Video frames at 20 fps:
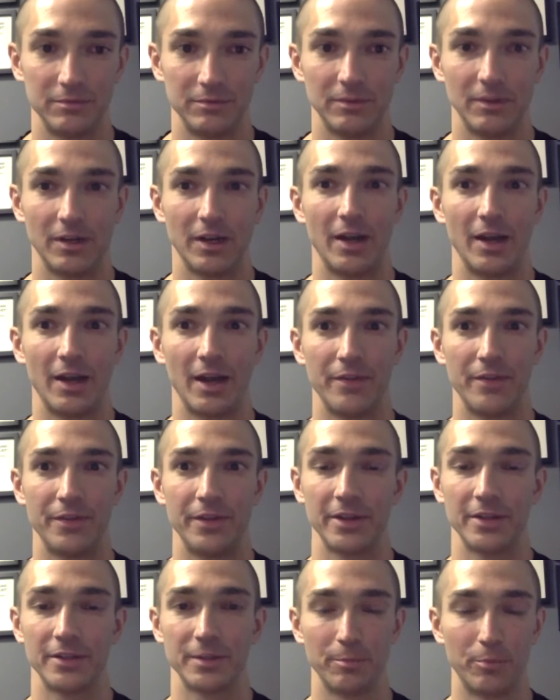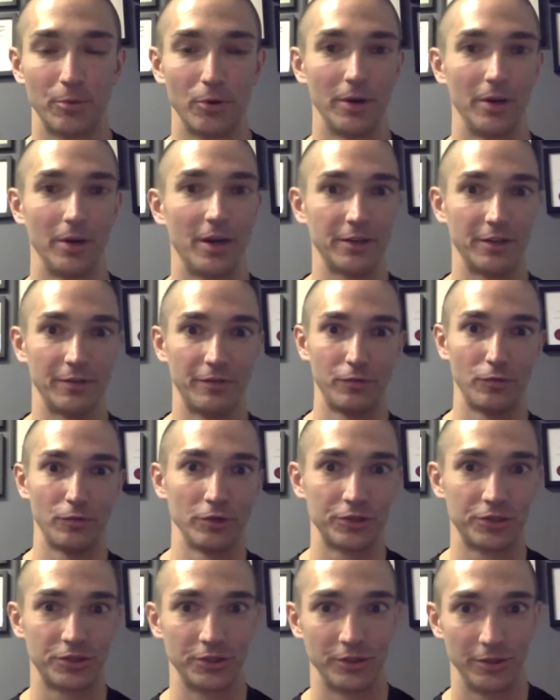I think it's important not to
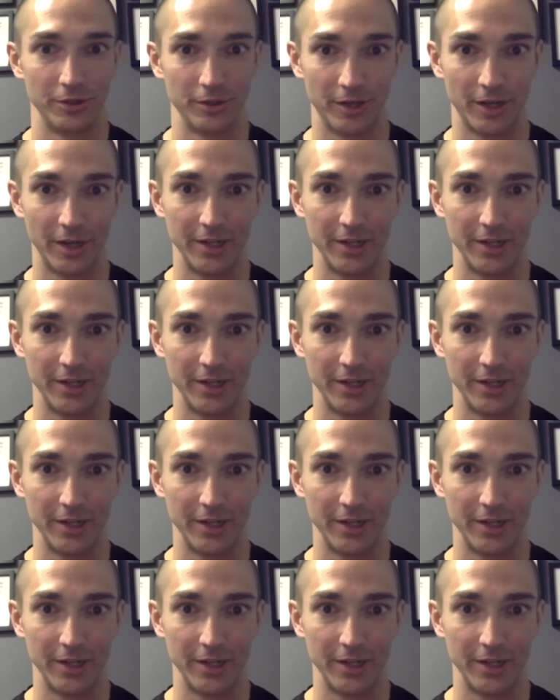force your